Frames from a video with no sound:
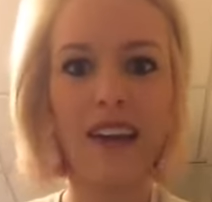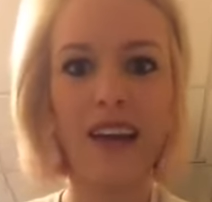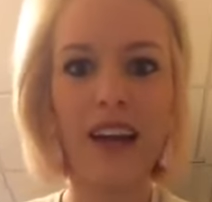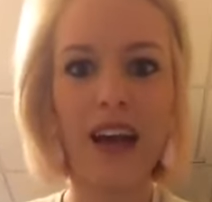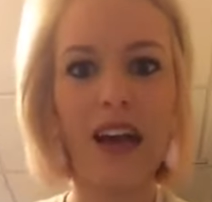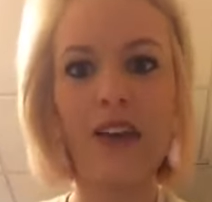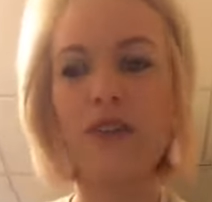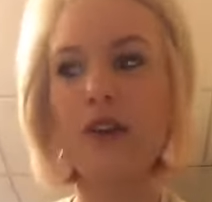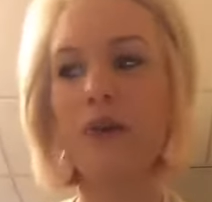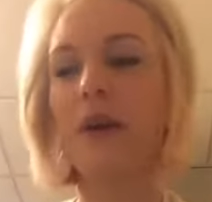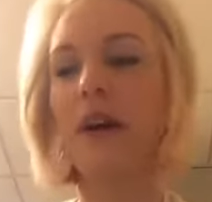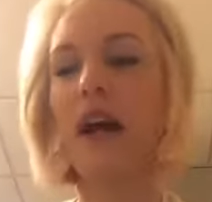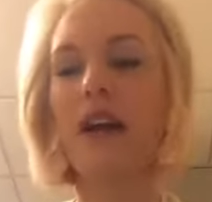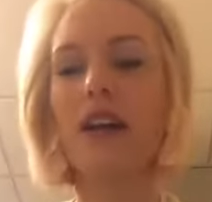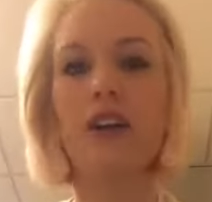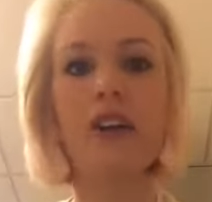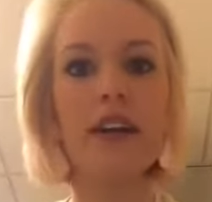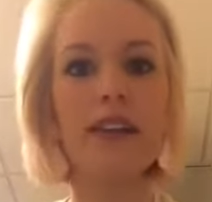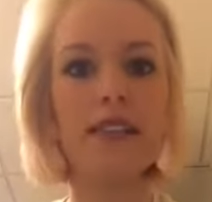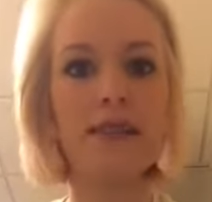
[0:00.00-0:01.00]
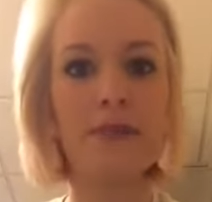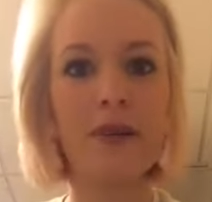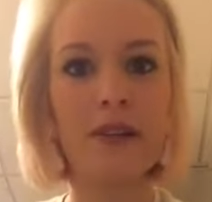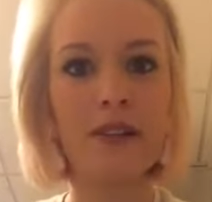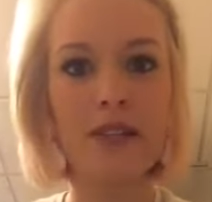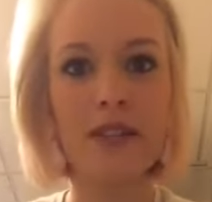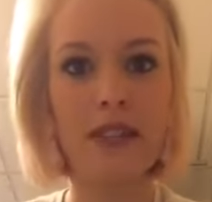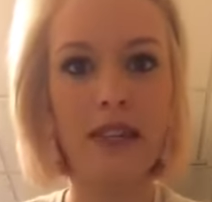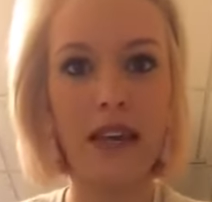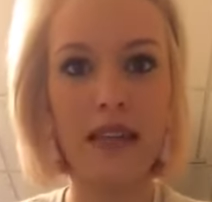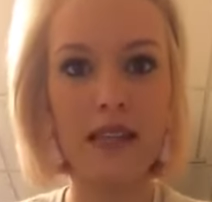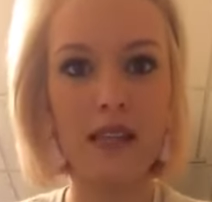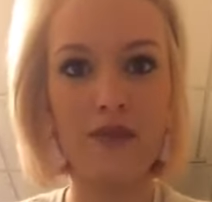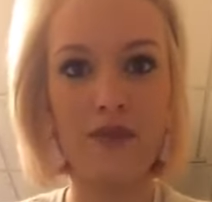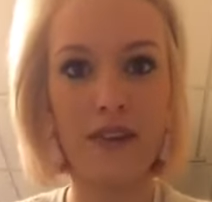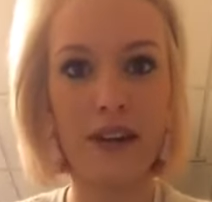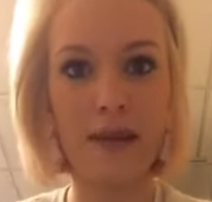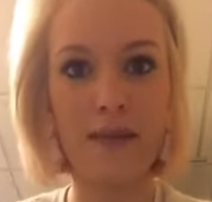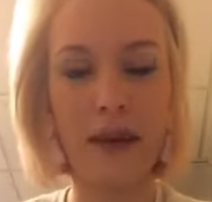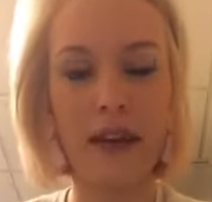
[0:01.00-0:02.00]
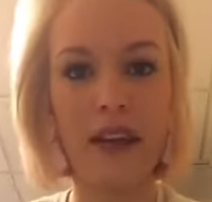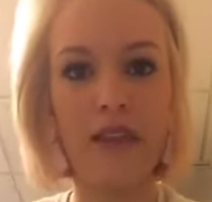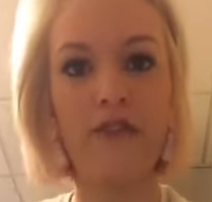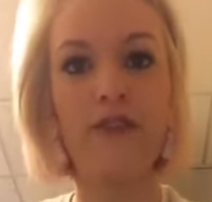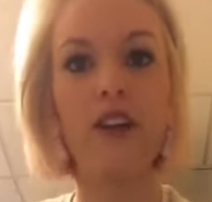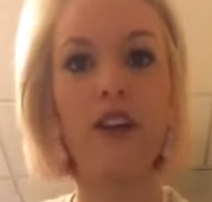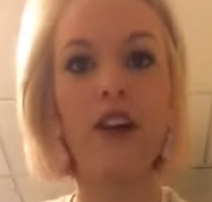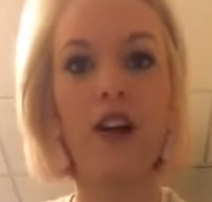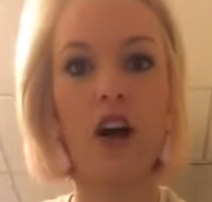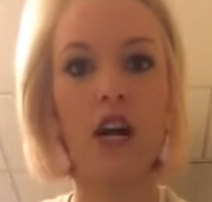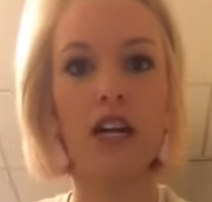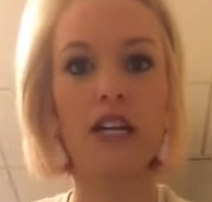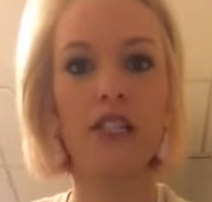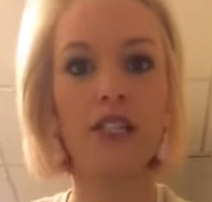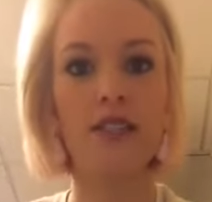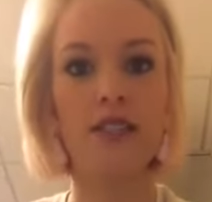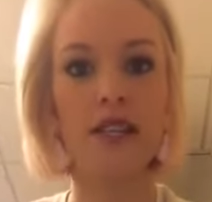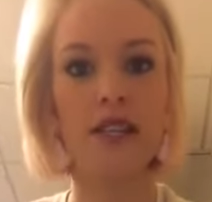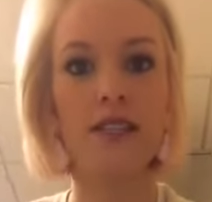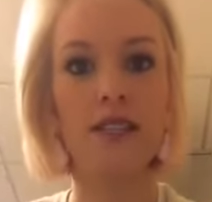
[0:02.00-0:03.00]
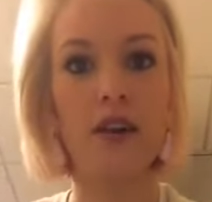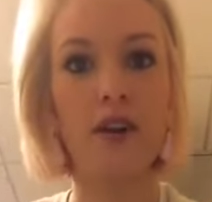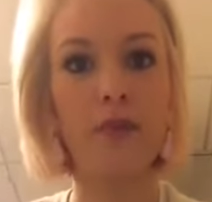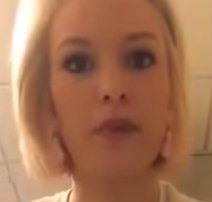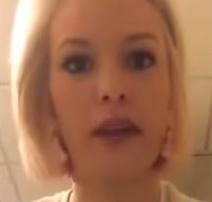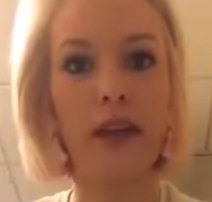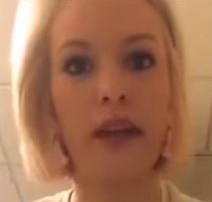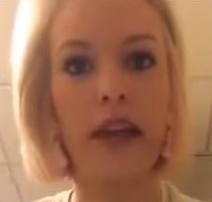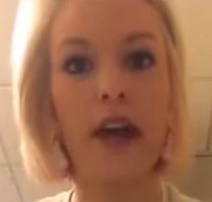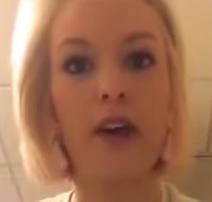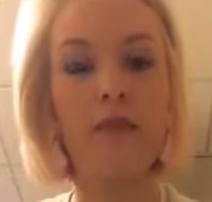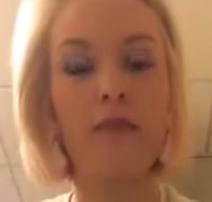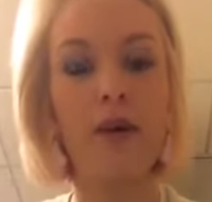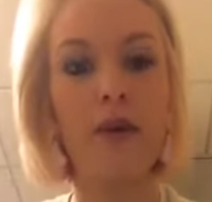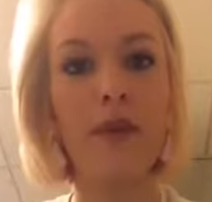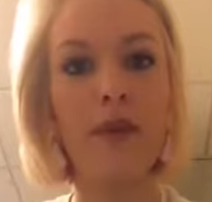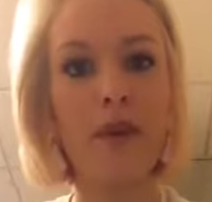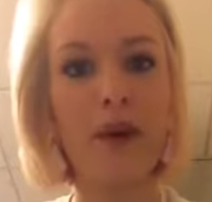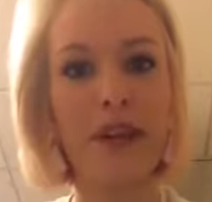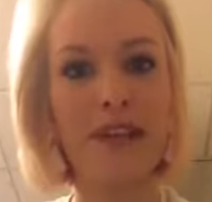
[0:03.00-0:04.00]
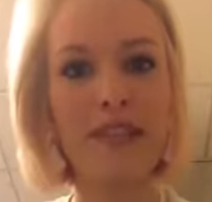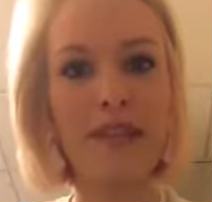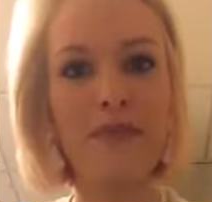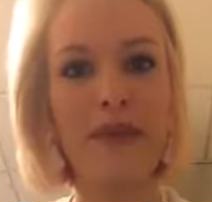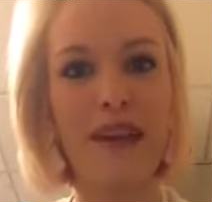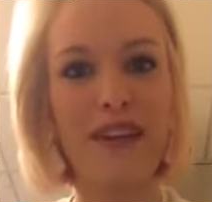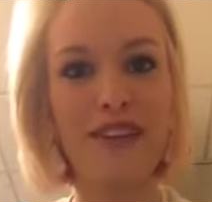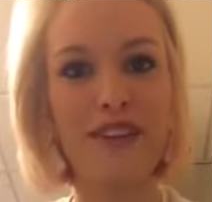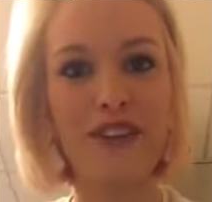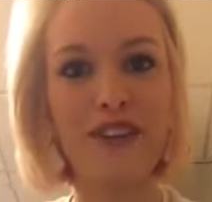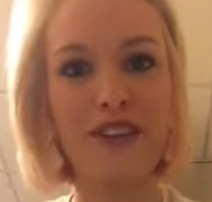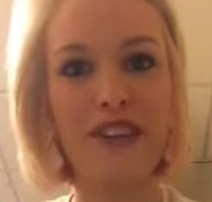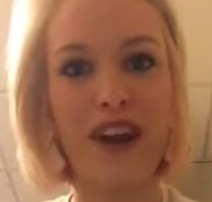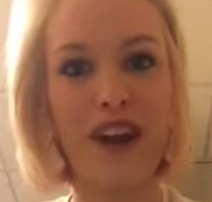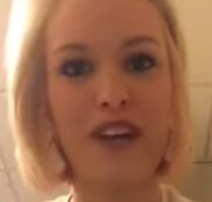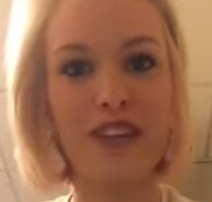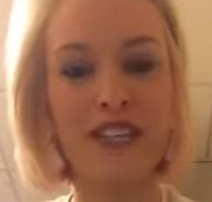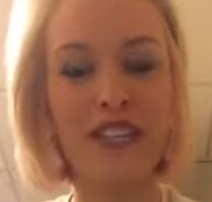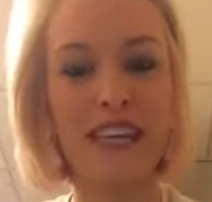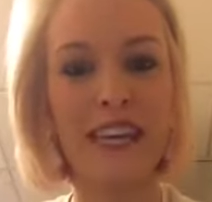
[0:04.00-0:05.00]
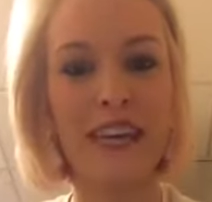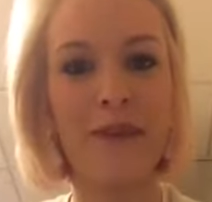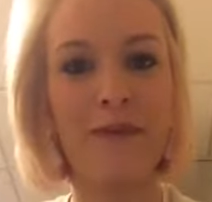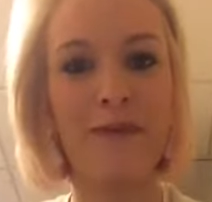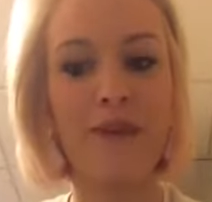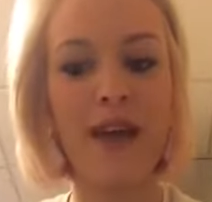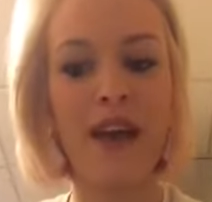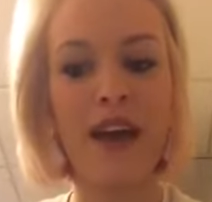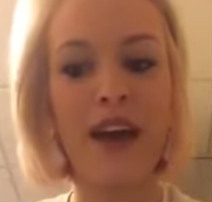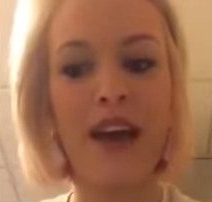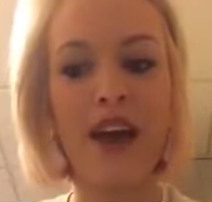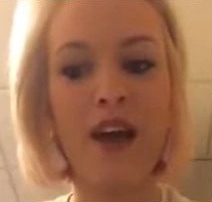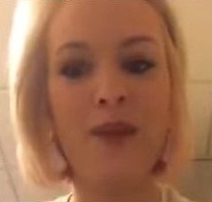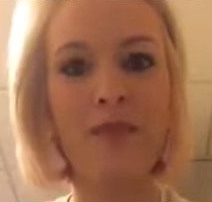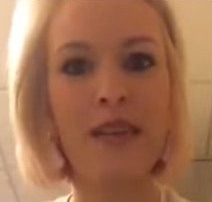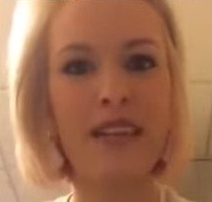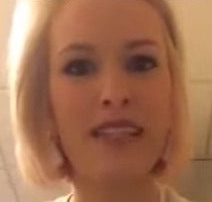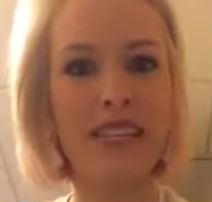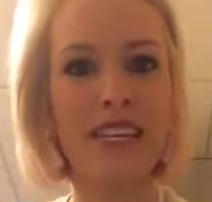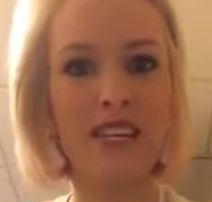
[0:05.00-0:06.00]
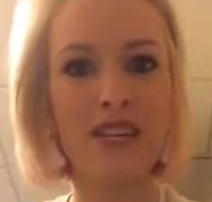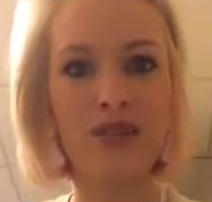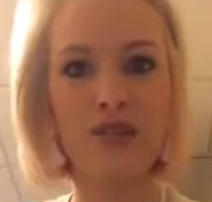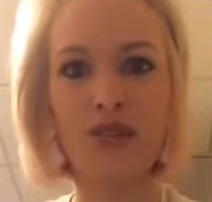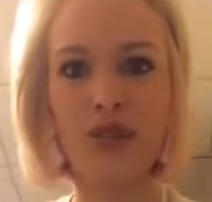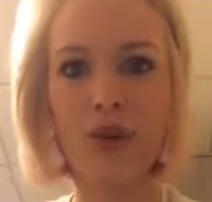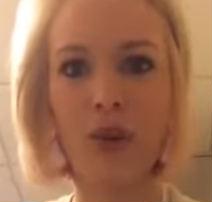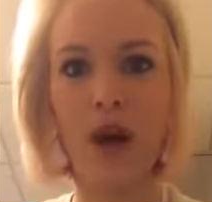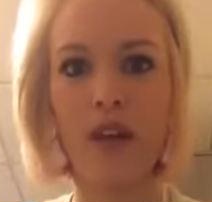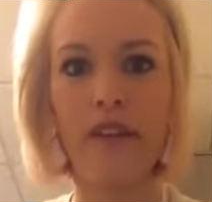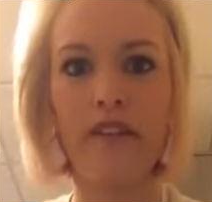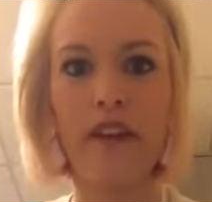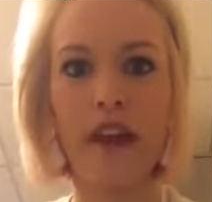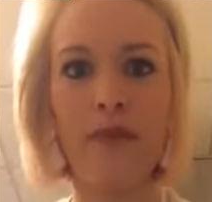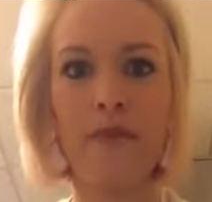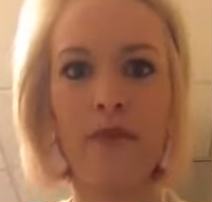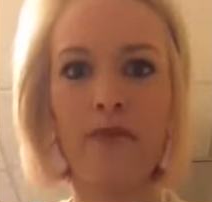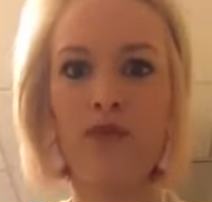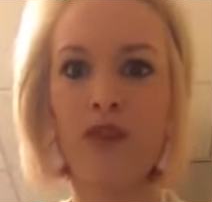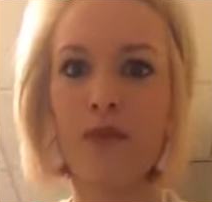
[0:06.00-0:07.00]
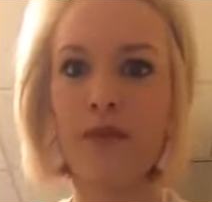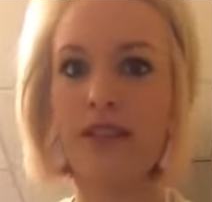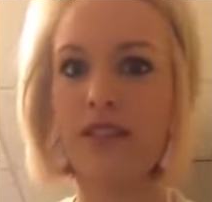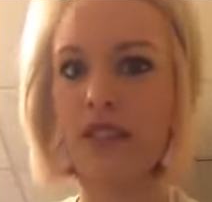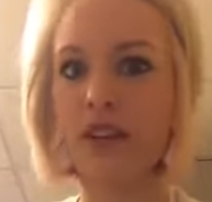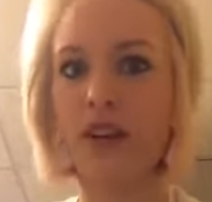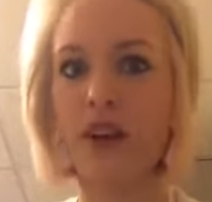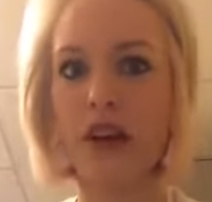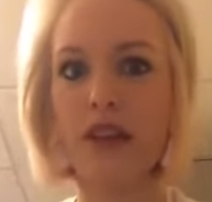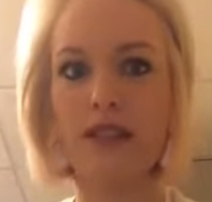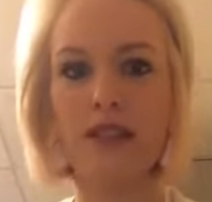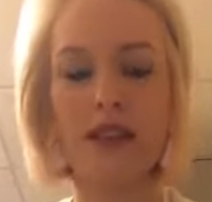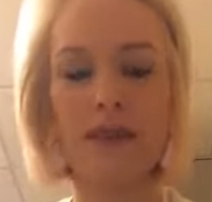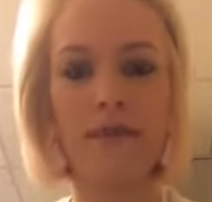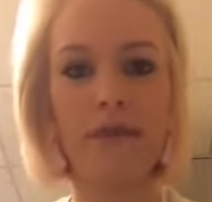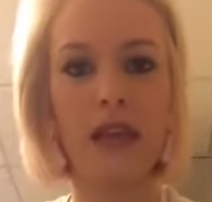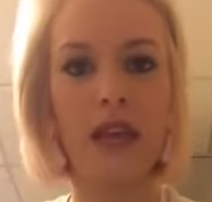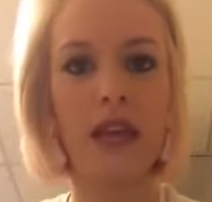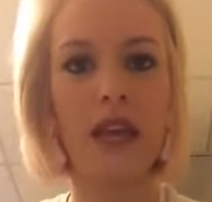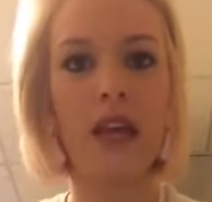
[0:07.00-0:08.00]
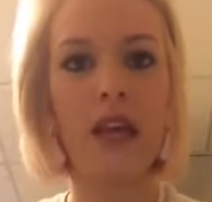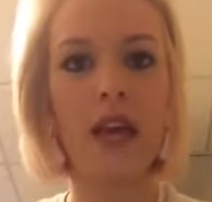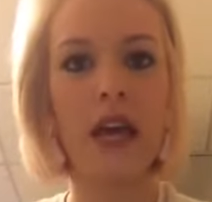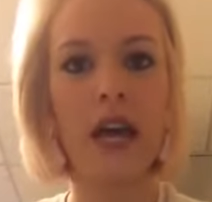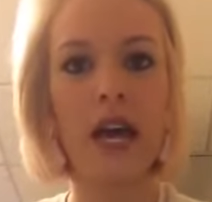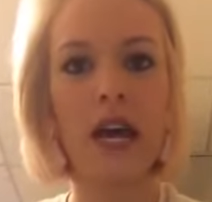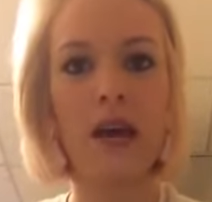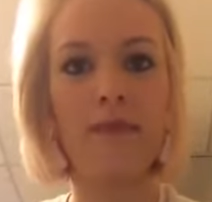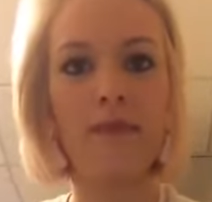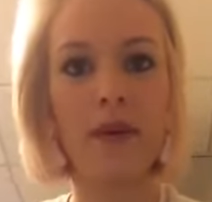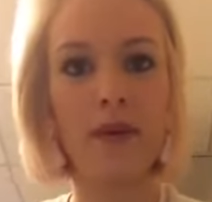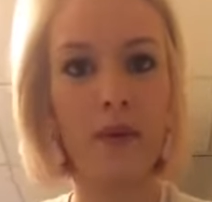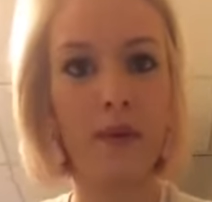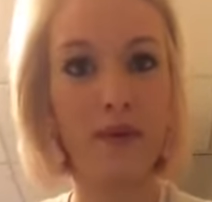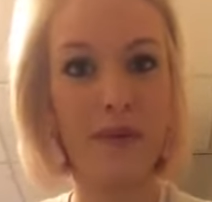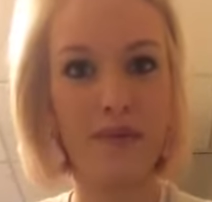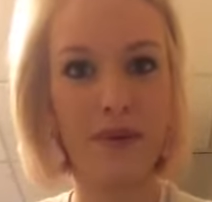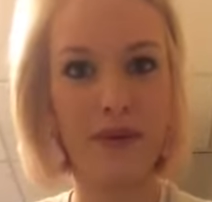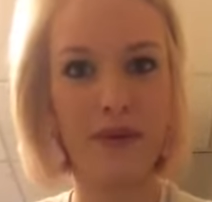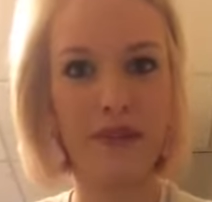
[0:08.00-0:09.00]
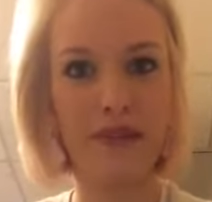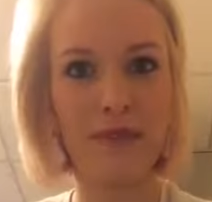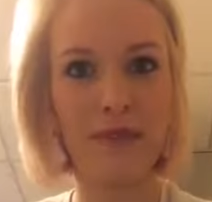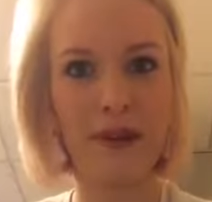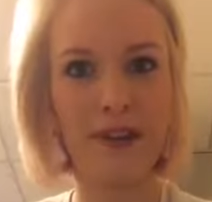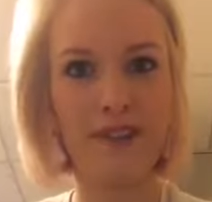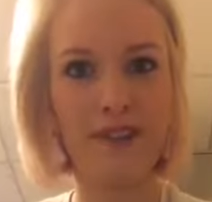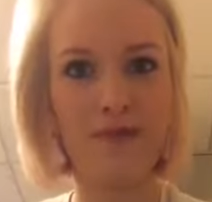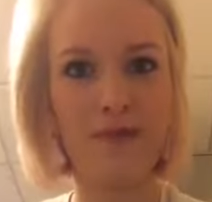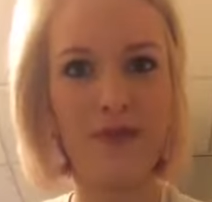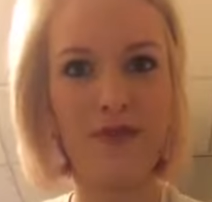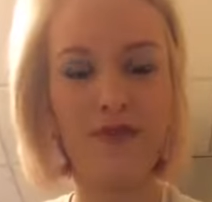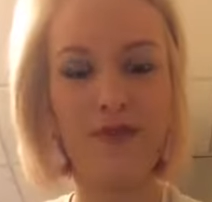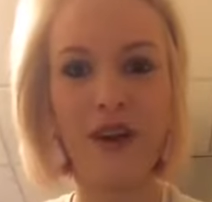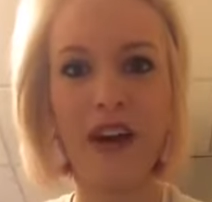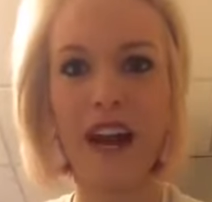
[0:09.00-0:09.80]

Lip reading: I don't know what kind of crazy person gets free money for a car and just doesn't go pick it out. But we wanted to make sure that our team continued to qualify before we took on something that we would be responsible for.